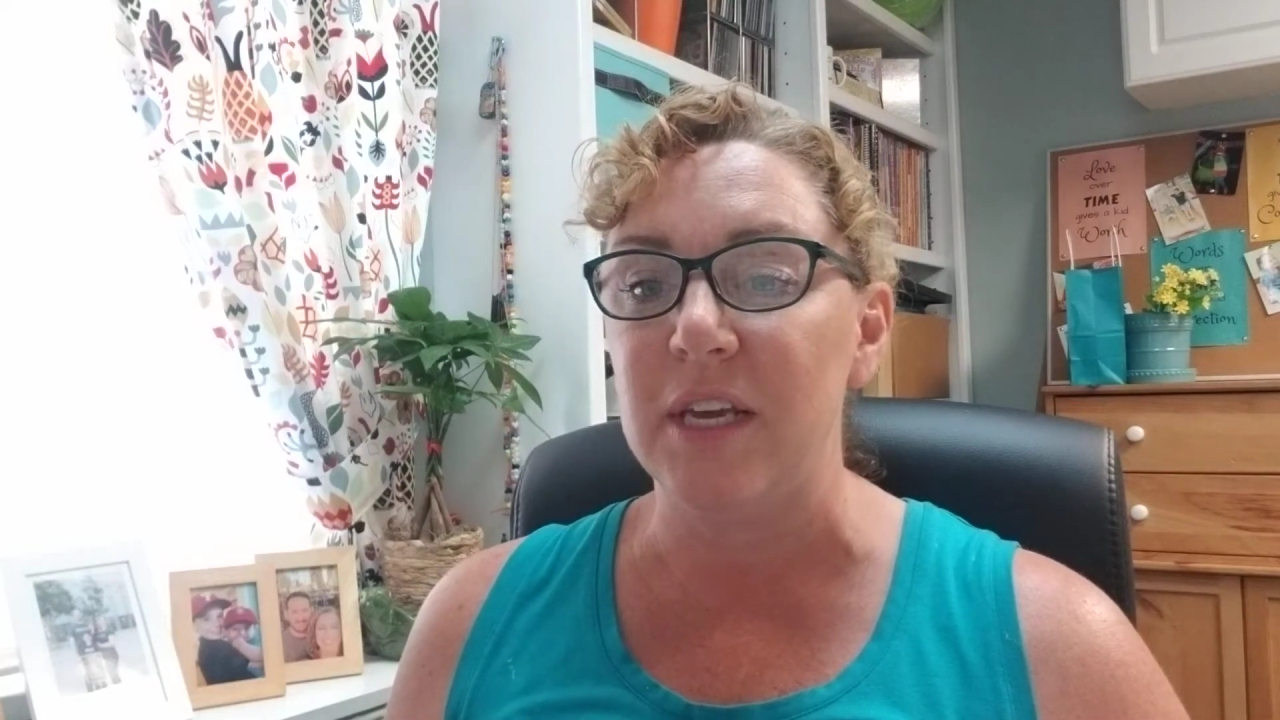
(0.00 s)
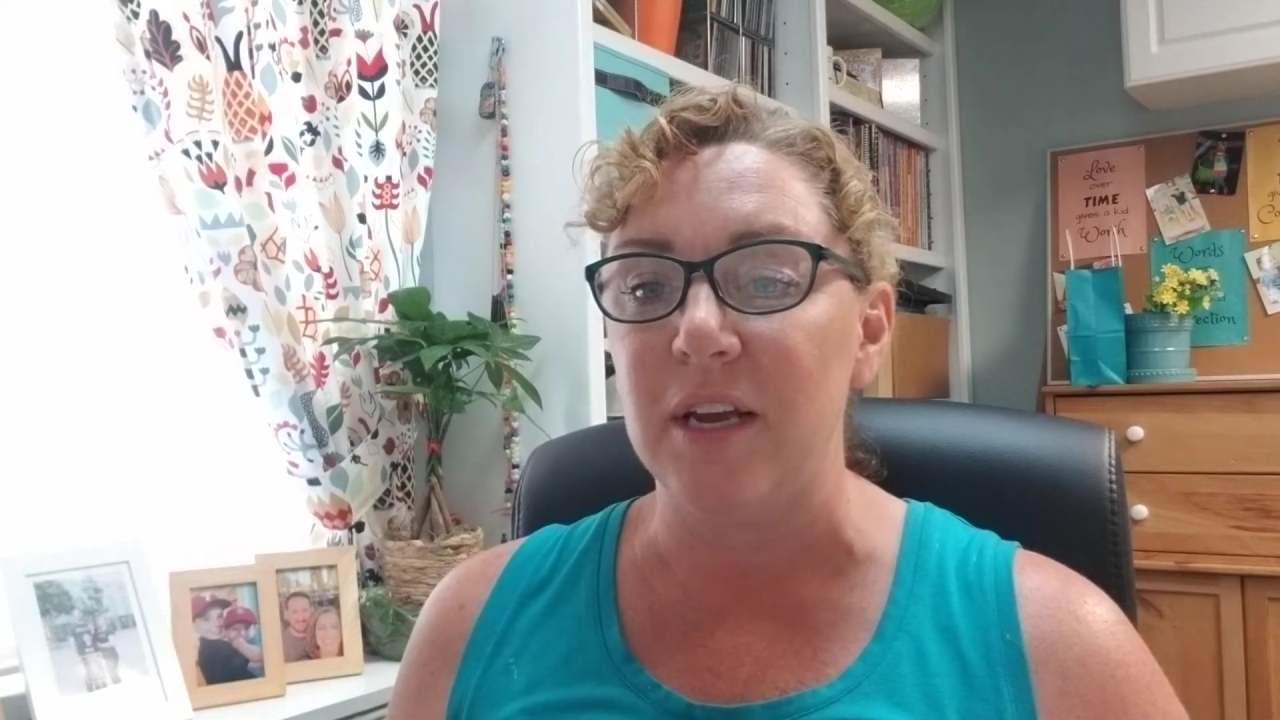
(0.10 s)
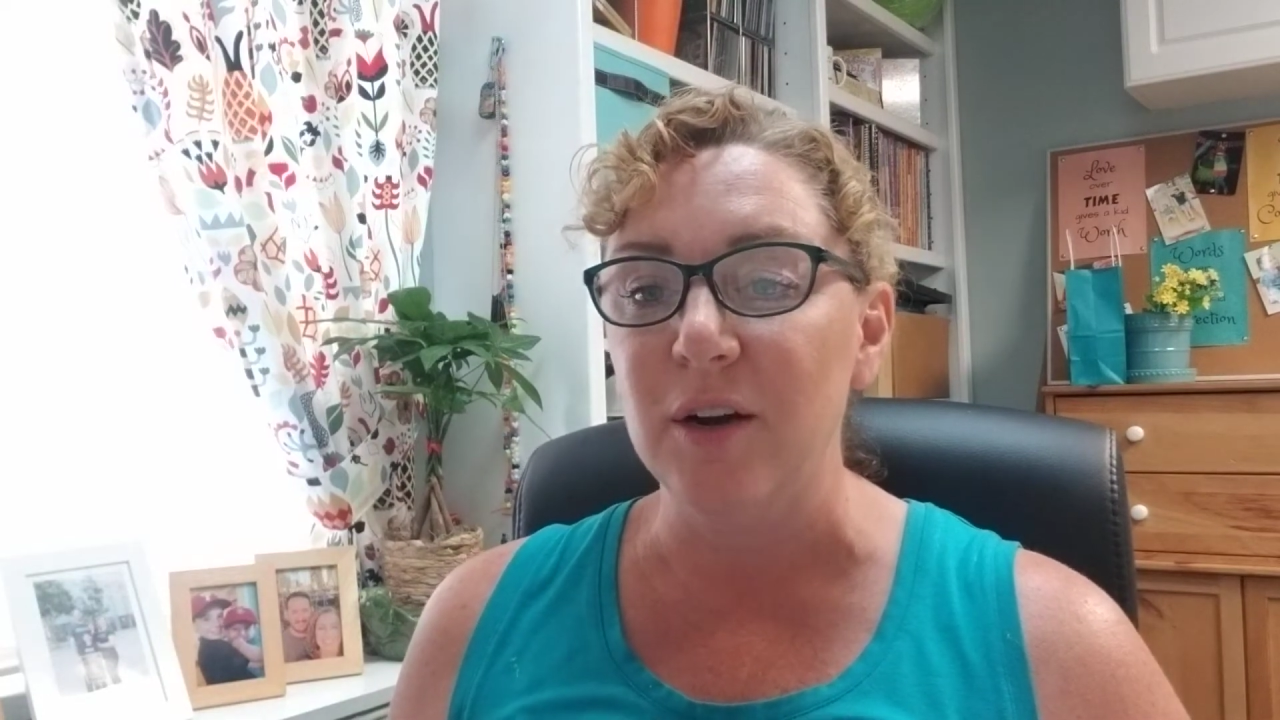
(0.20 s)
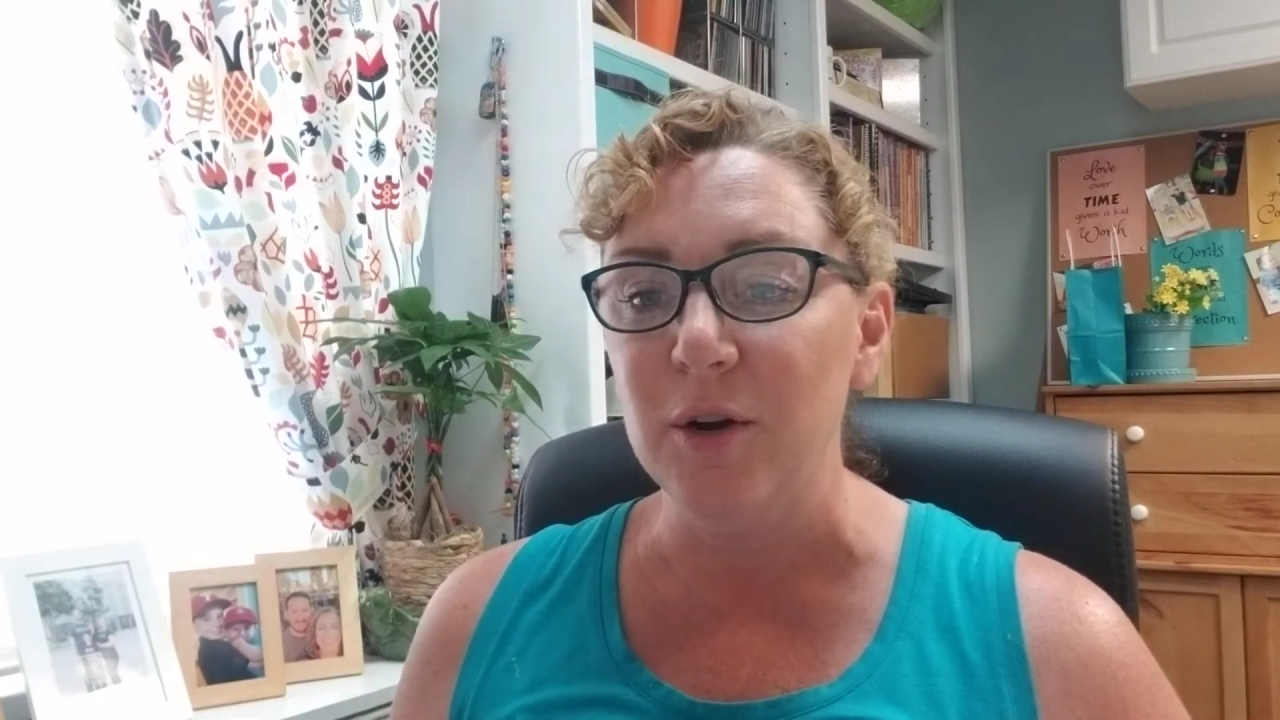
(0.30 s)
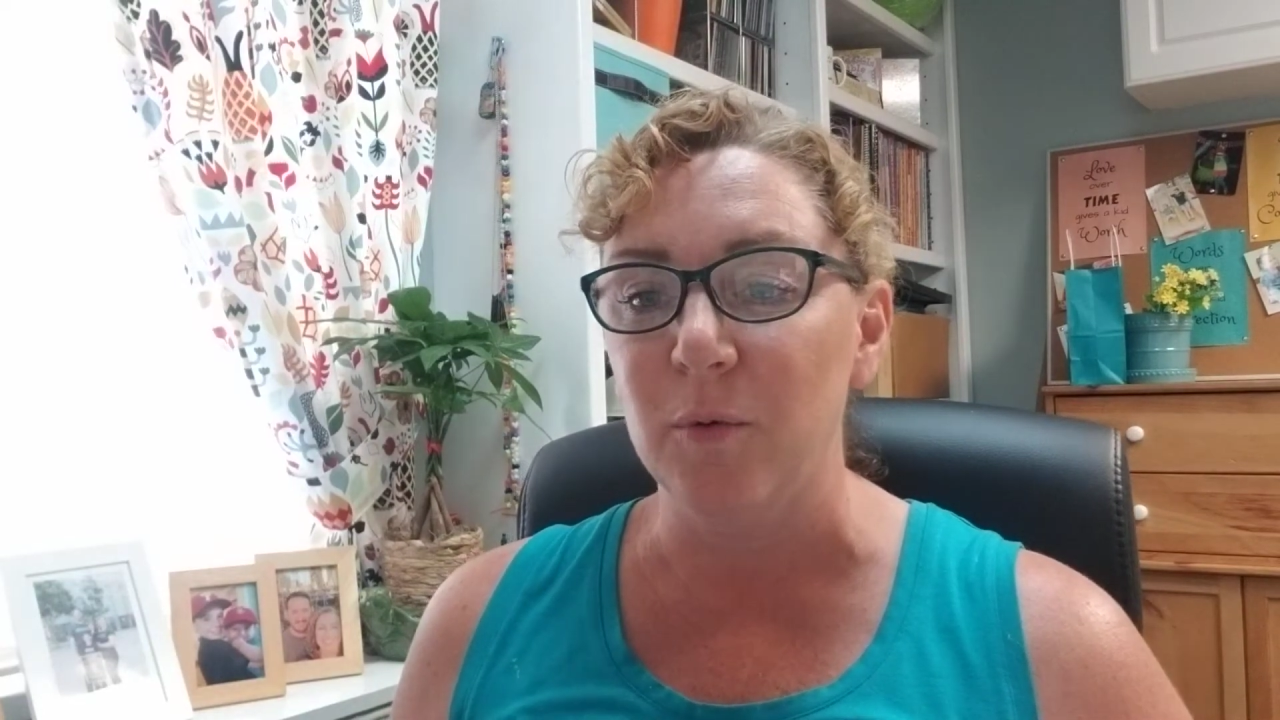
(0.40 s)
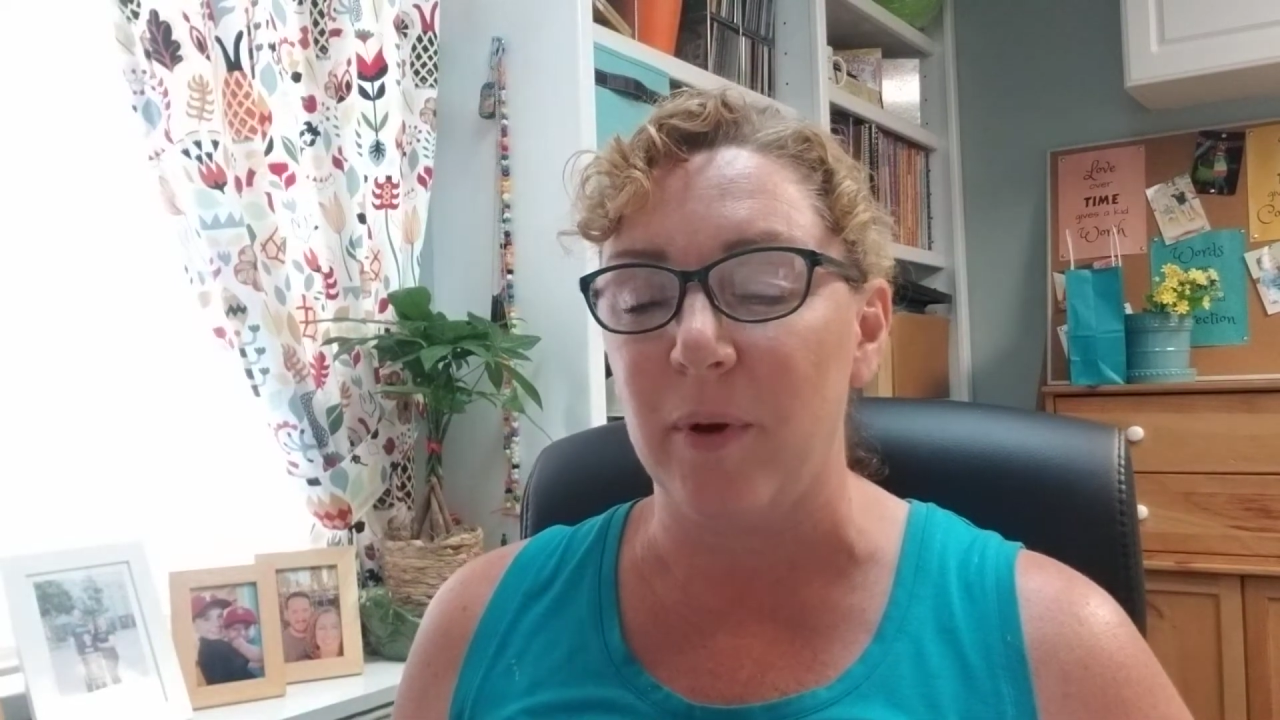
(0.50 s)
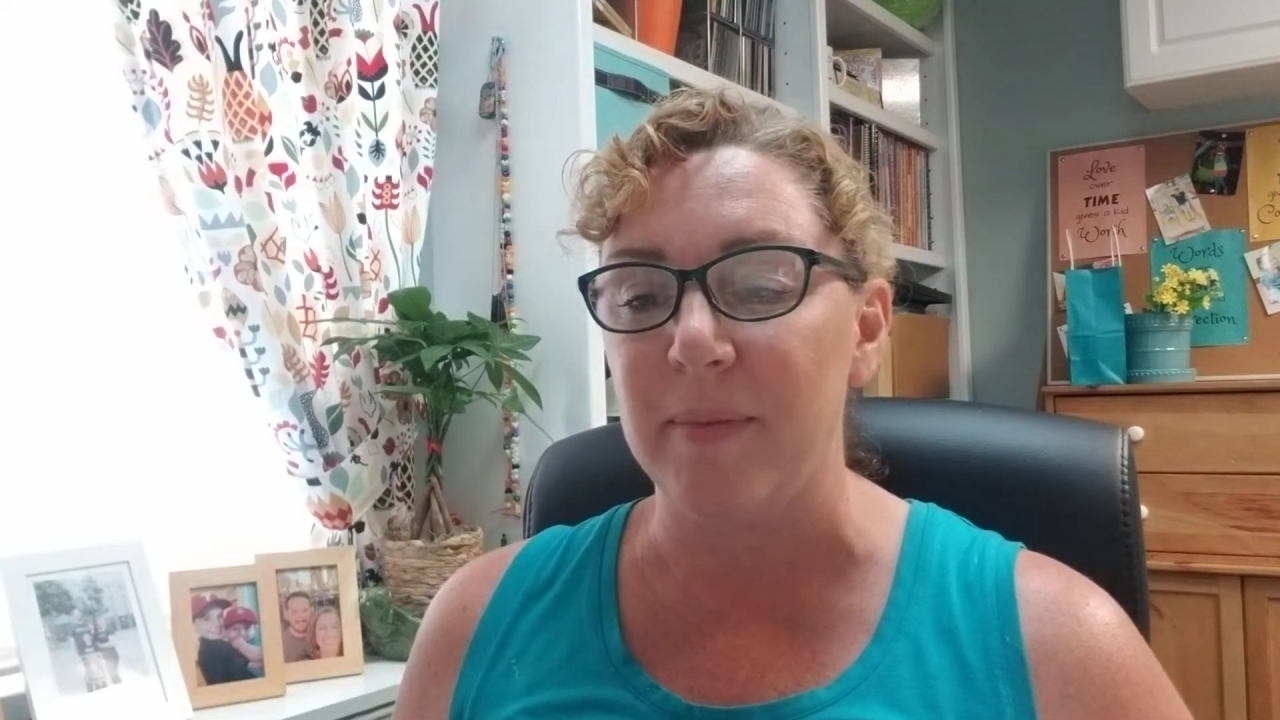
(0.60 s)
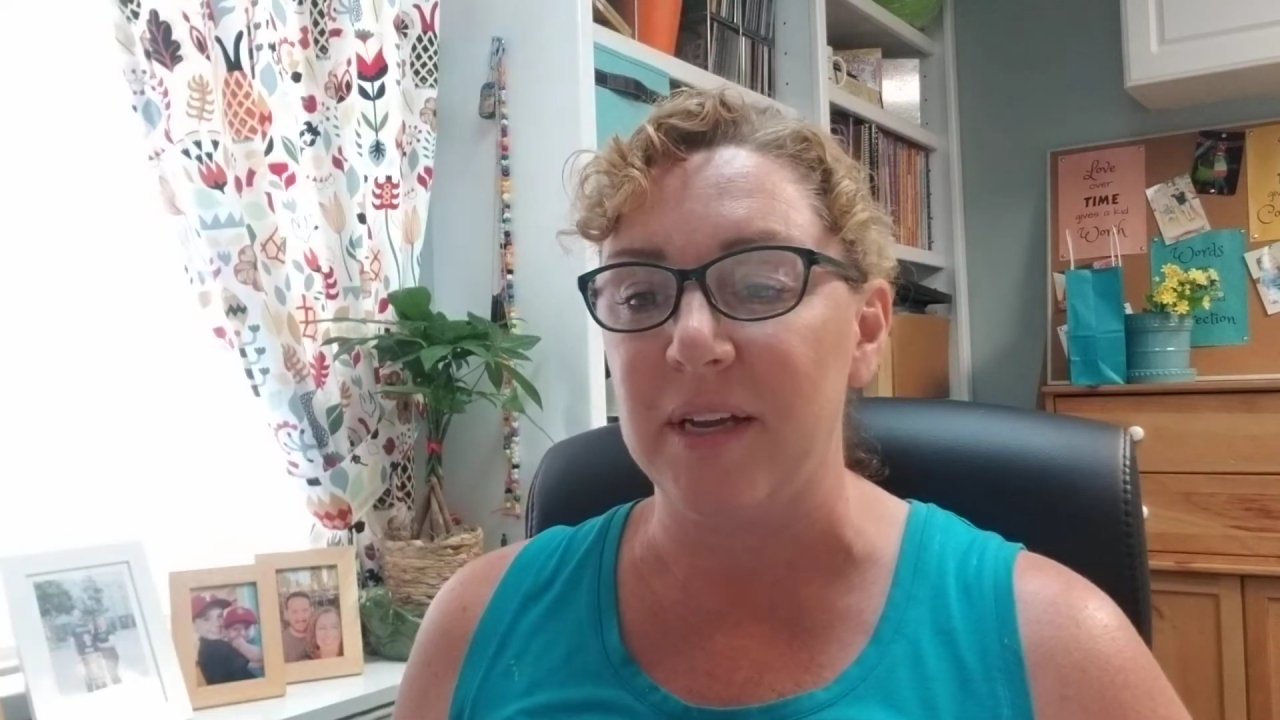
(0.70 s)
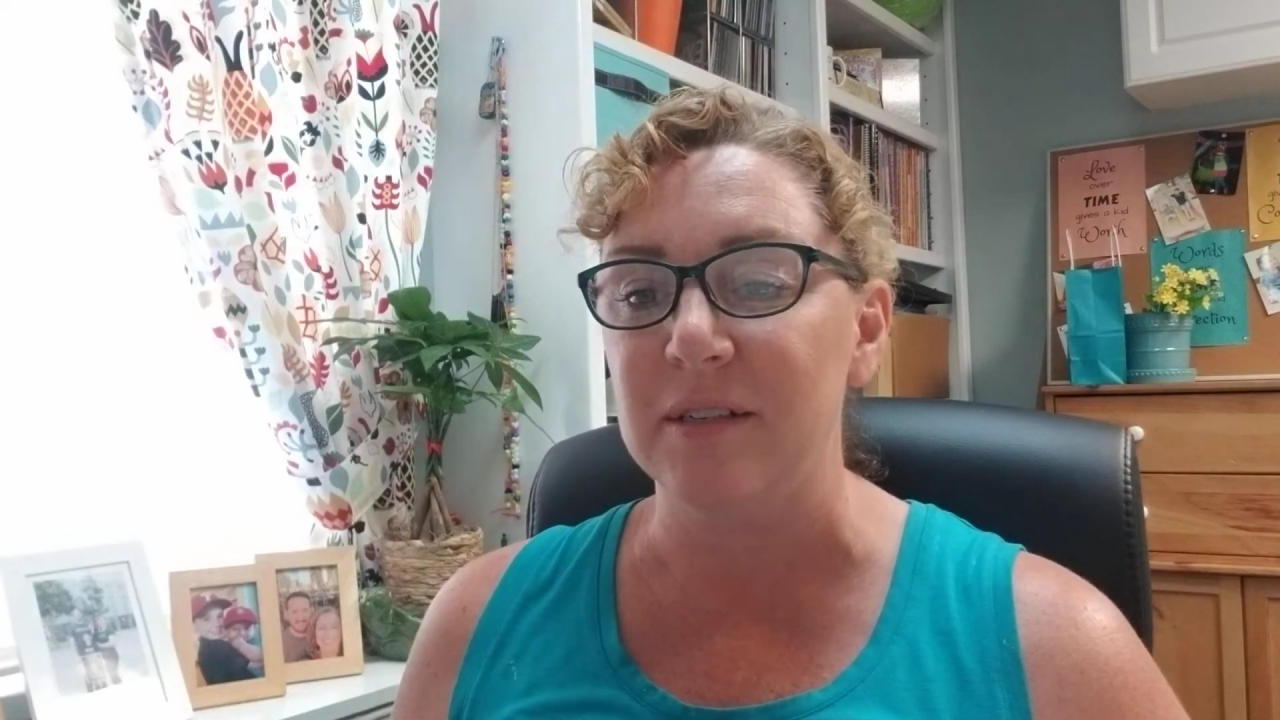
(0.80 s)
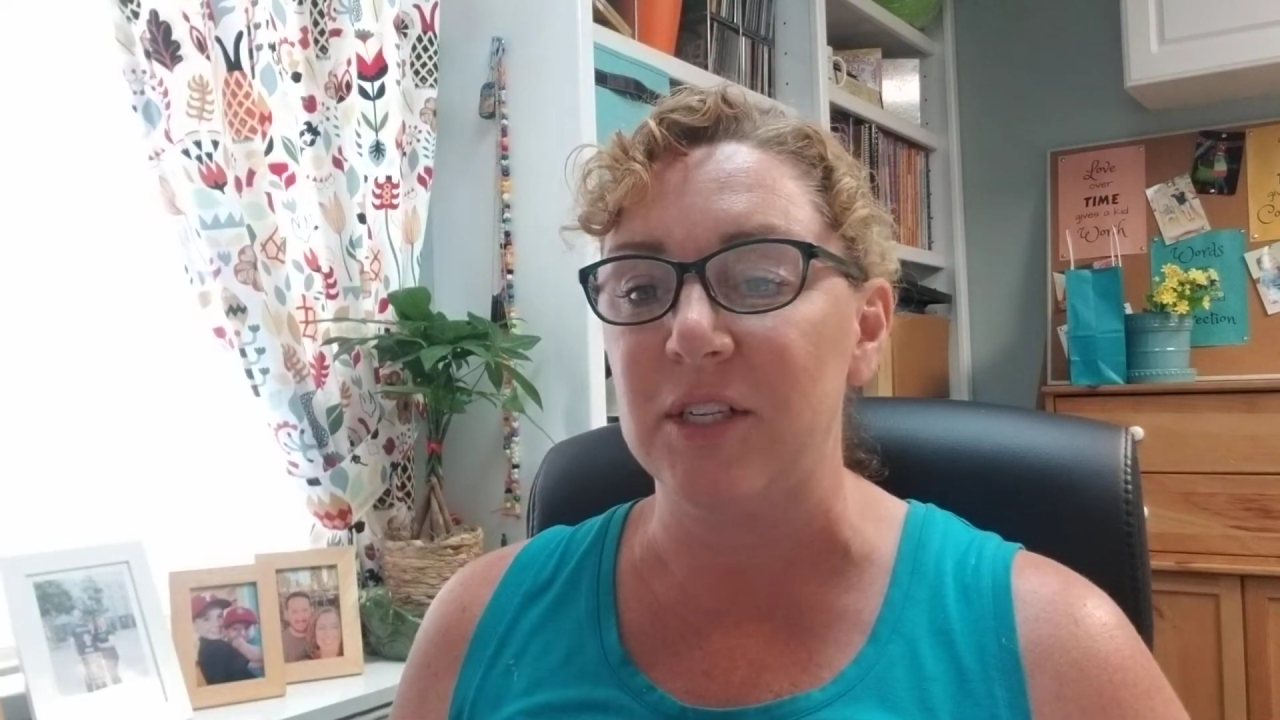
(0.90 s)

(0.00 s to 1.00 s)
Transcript: younger women